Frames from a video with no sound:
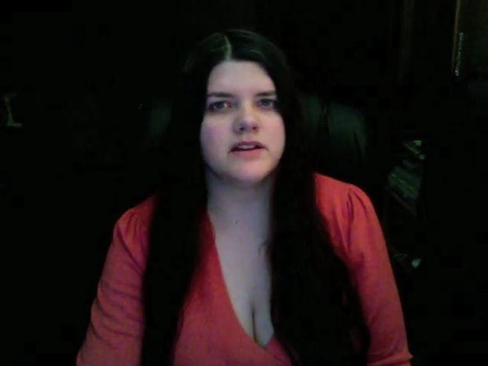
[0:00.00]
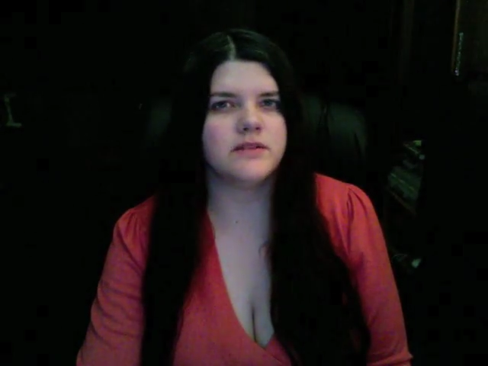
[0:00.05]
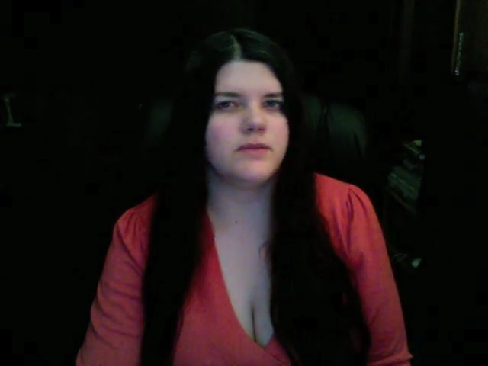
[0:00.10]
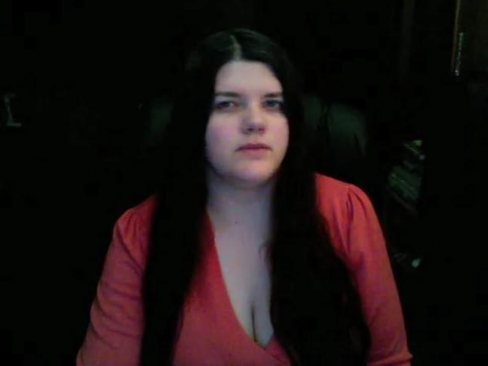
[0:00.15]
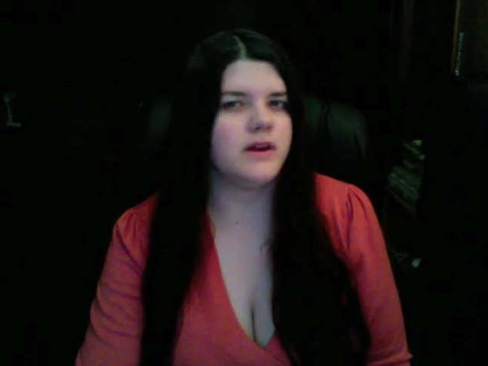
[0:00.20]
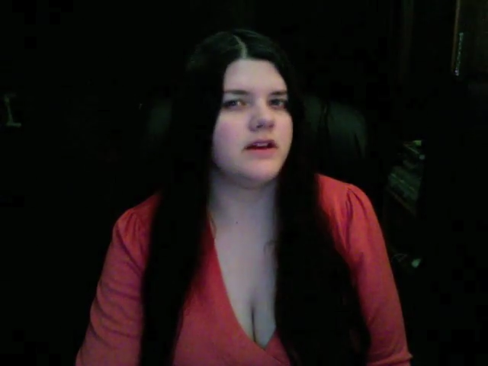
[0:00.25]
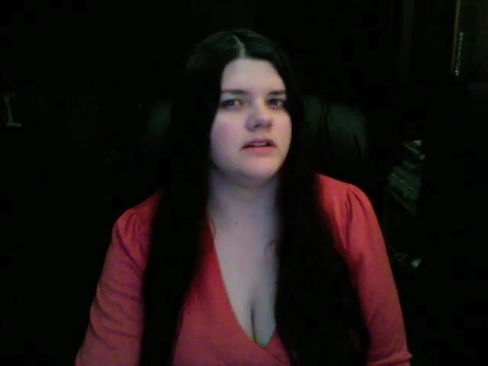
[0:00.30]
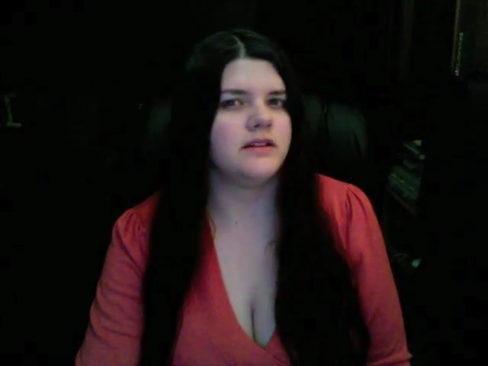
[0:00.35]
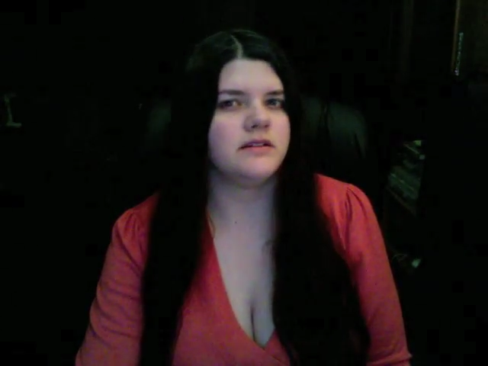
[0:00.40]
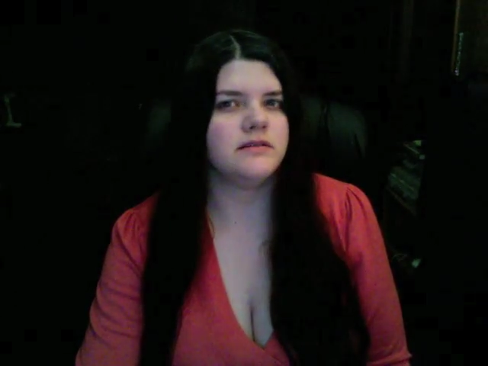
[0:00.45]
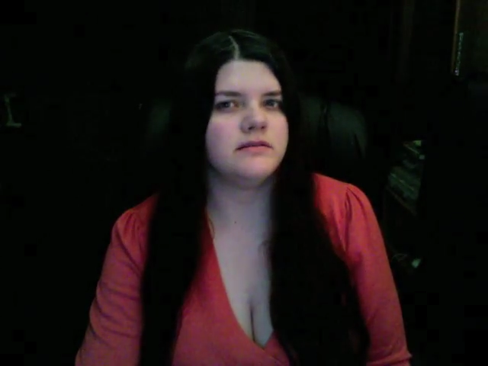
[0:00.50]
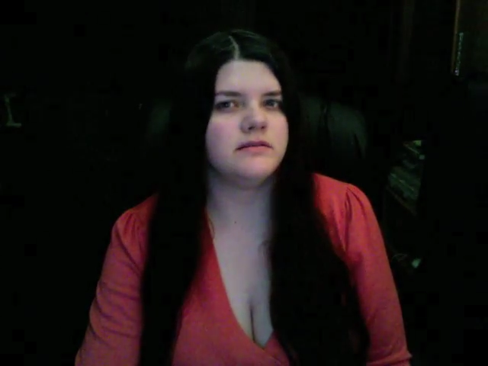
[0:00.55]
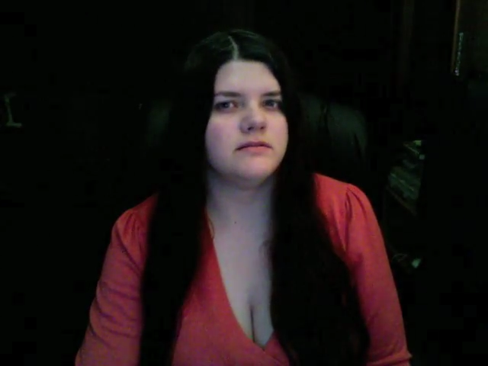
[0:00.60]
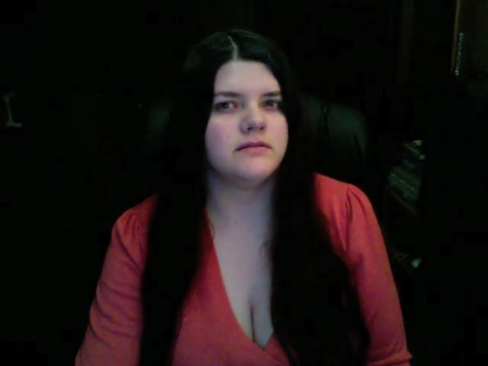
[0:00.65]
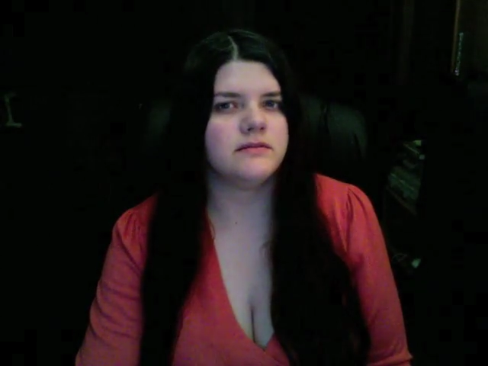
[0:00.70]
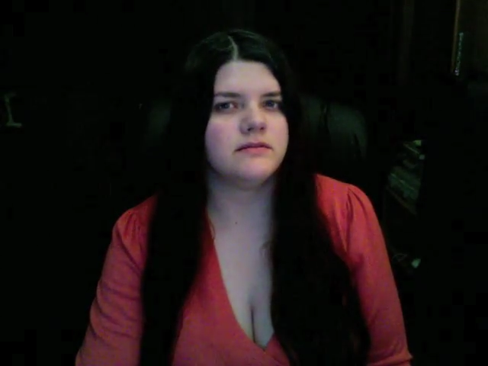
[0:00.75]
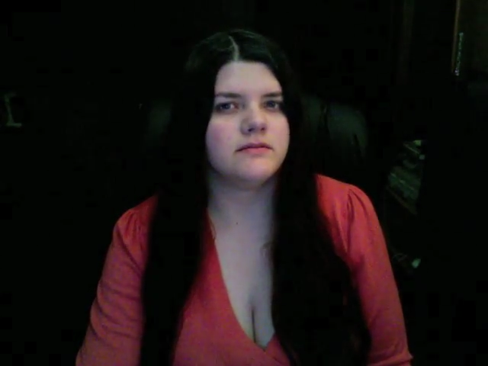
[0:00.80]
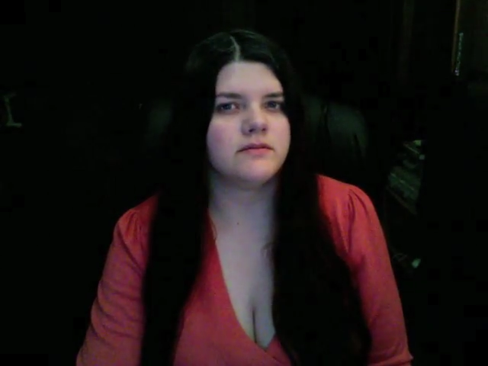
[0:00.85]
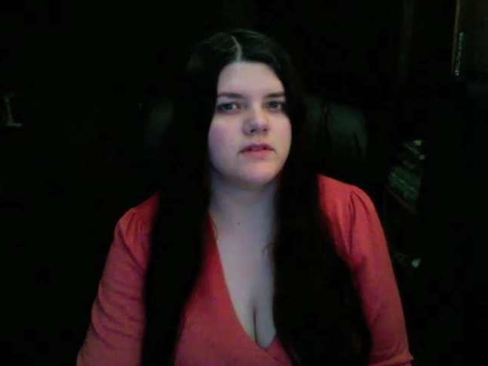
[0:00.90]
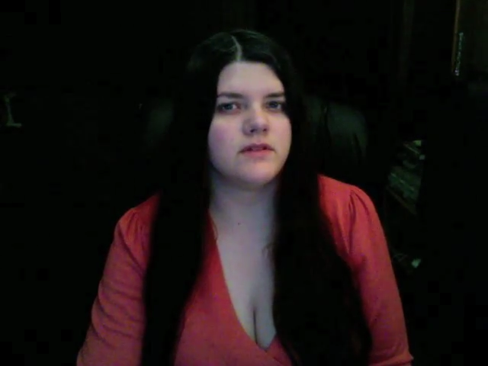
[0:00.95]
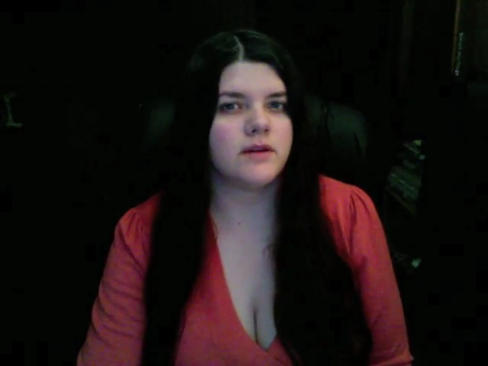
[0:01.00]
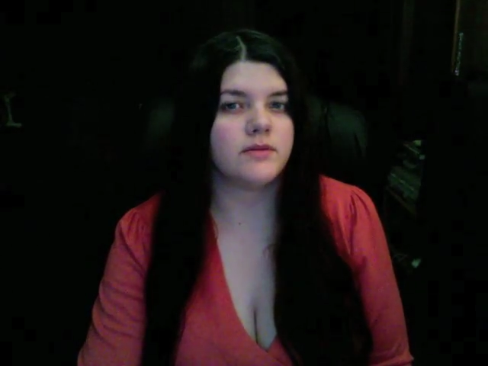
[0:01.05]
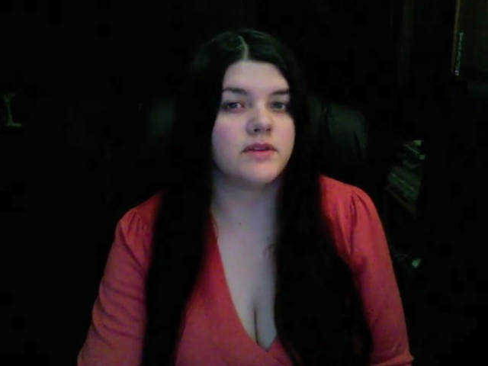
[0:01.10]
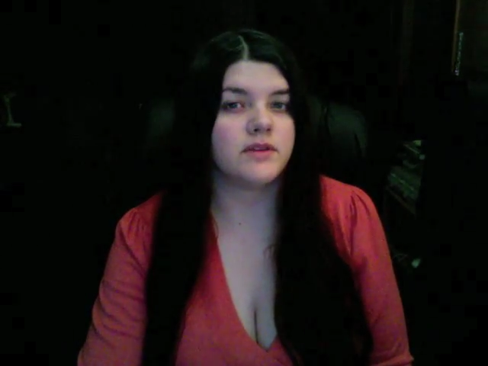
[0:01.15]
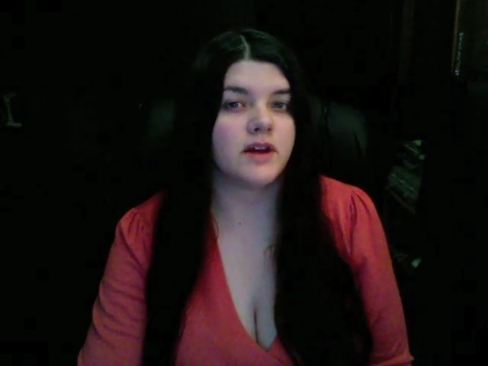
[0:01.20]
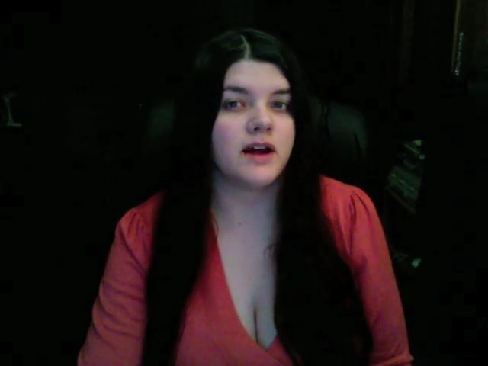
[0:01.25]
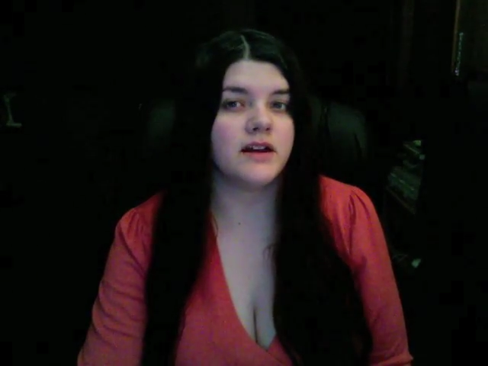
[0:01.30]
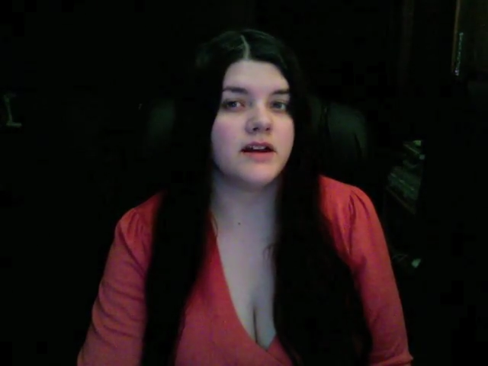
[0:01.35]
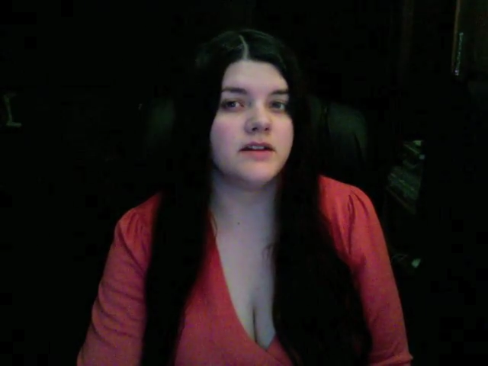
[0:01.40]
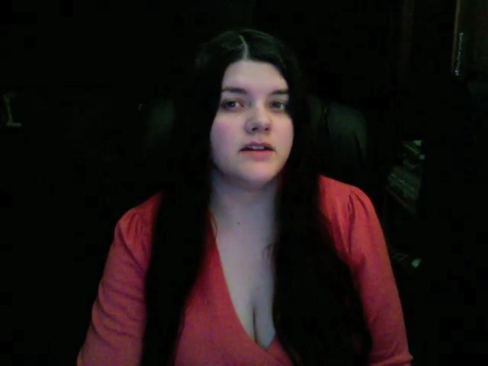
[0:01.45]
bit on the
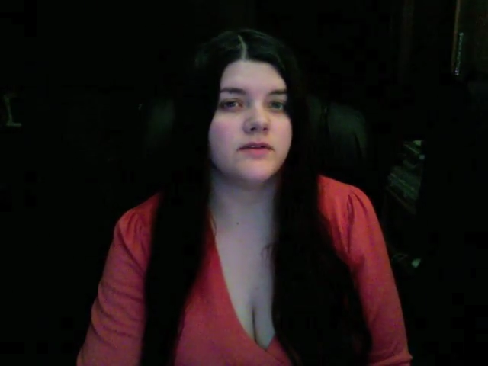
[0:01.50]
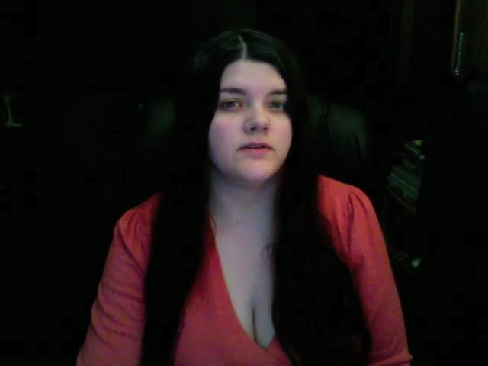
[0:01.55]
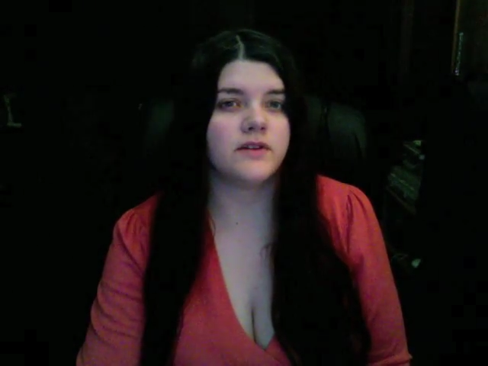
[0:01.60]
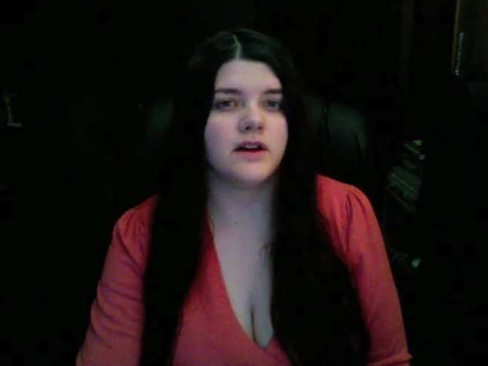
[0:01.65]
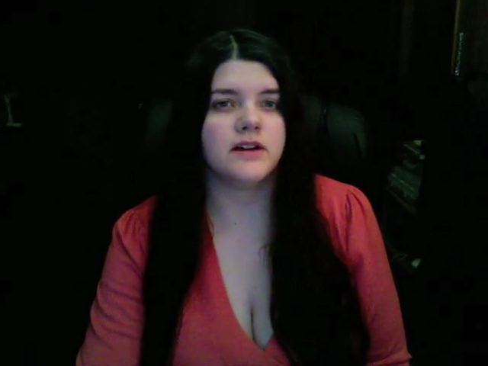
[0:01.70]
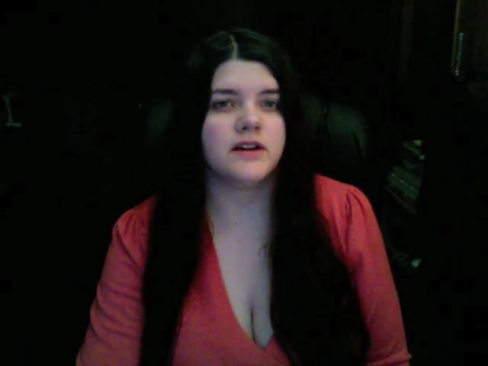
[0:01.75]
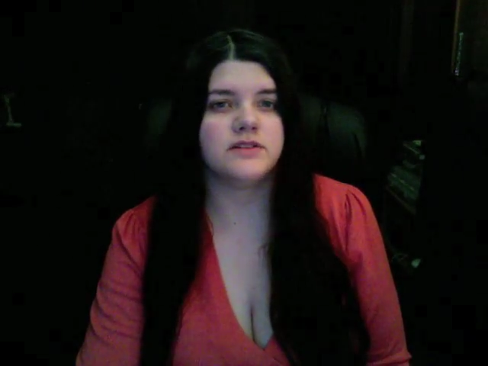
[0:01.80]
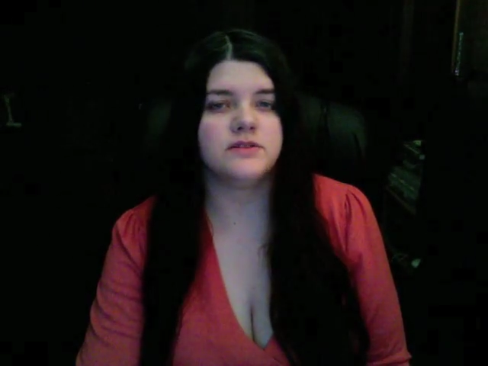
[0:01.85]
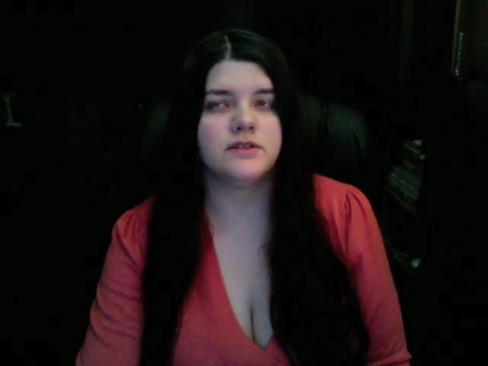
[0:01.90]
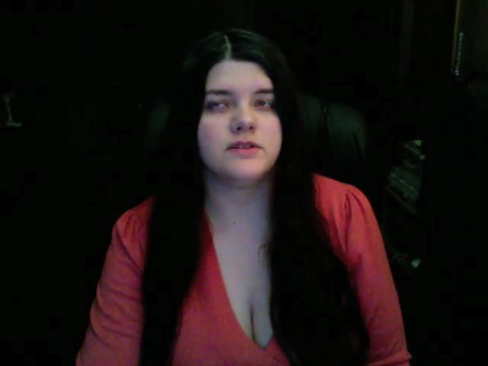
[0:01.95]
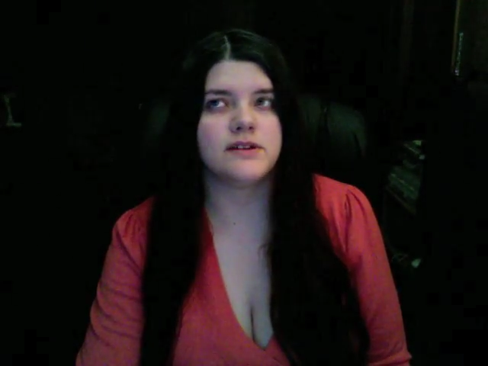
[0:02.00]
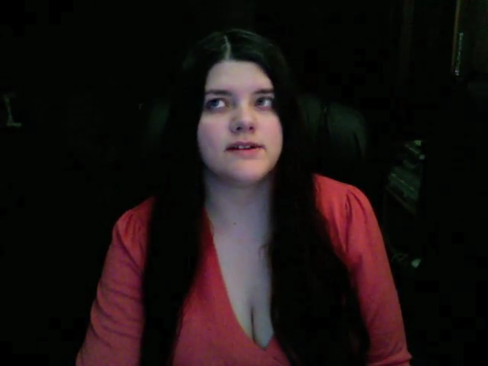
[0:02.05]
kind of guys who get